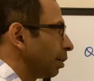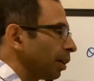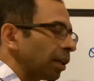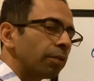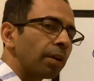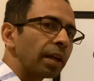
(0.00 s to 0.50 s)
we
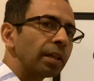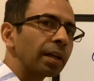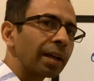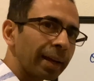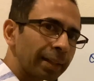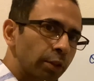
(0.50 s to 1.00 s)
can find
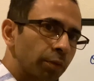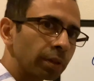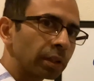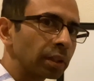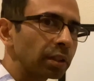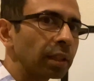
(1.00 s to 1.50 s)
x
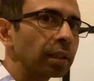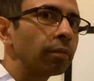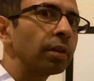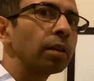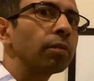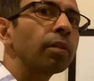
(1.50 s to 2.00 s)
first and then we
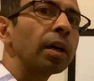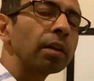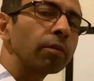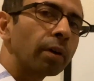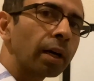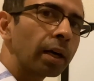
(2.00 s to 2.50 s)
can find
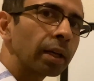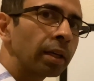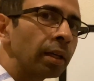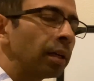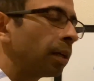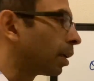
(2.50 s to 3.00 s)
y
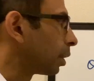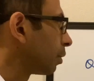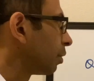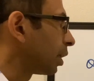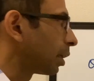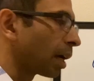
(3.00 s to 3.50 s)
and then
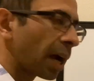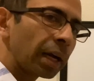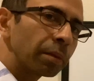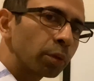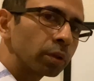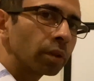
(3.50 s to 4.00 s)
we can add
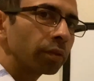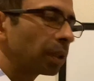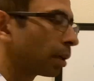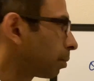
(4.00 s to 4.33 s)
both of them,